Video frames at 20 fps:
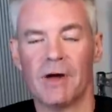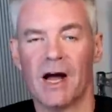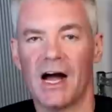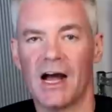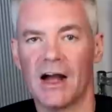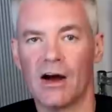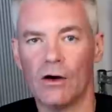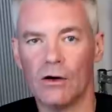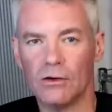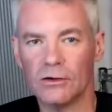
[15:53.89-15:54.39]

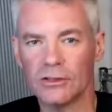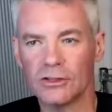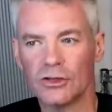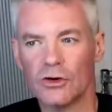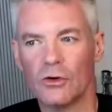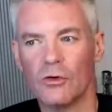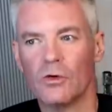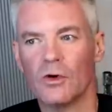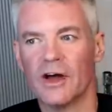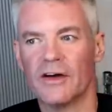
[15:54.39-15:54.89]
I
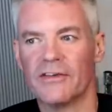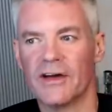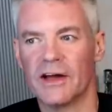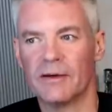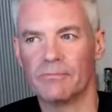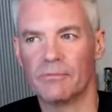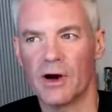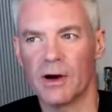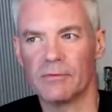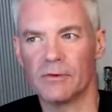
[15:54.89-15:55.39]
also have
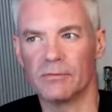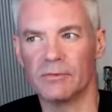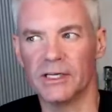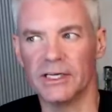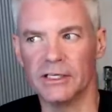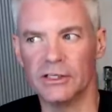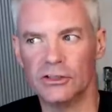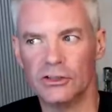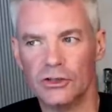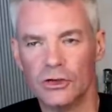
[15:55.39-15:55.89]
had
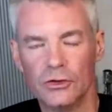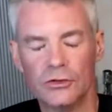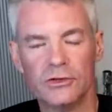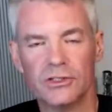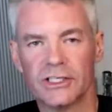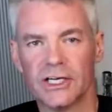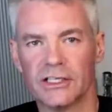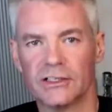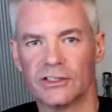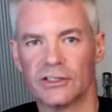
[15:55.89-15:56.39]
probably two
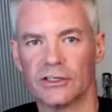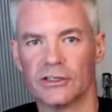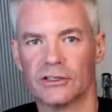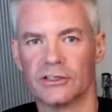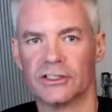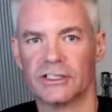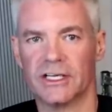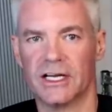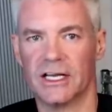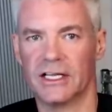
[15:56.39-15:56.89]

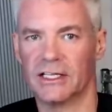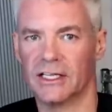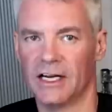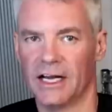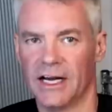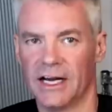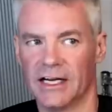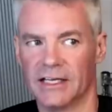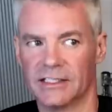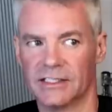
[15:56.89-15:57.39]
sensors in the
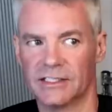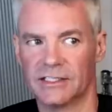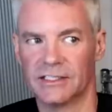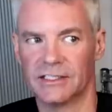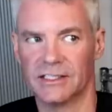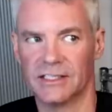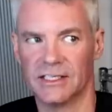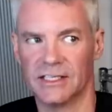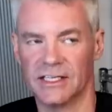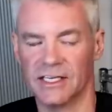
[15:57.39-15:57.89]

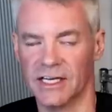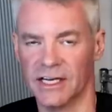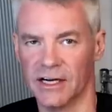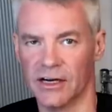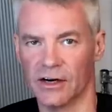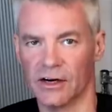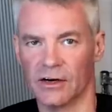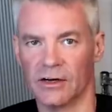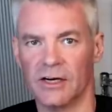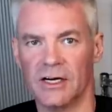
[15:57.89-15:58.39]
last
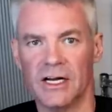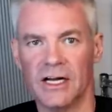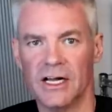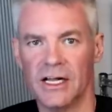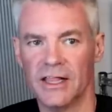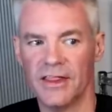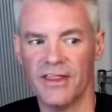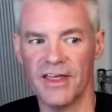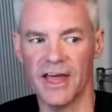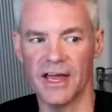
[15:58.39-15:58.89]
year
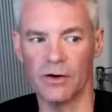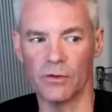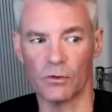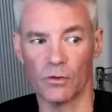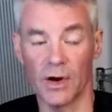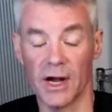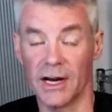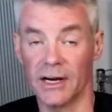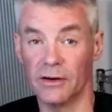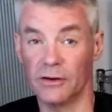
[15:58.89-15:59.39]
that
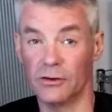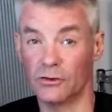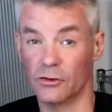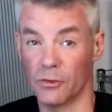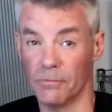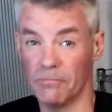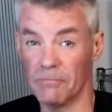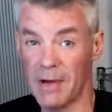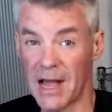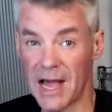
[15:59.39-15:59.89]
read
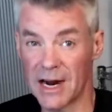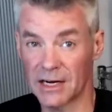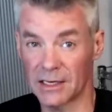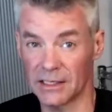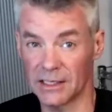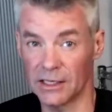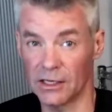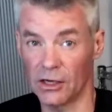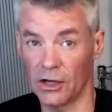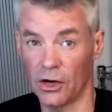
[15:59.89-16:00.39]

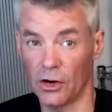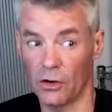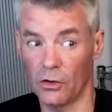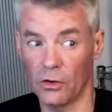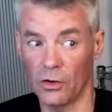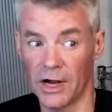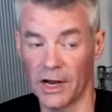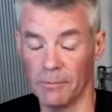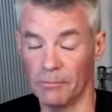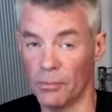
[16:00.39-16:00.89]
dramatically
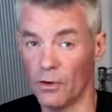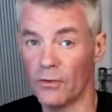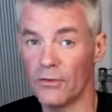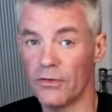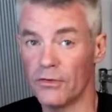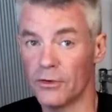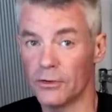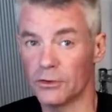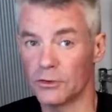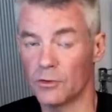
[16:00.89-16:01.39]
low, and both
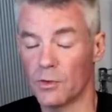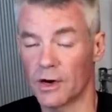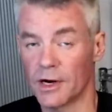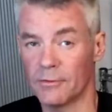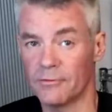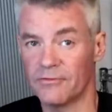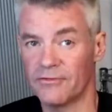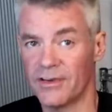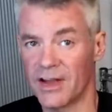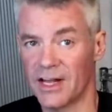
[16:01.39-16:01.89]
of those wound
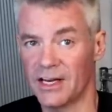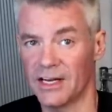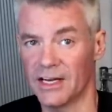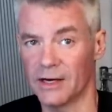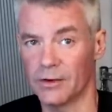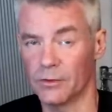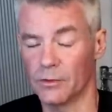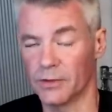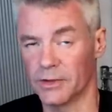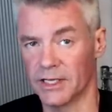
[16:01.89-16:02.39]
up
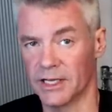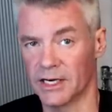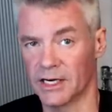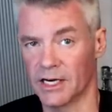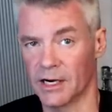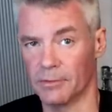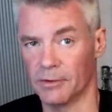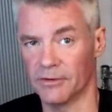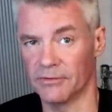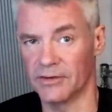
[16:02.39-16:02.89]
failing within a couple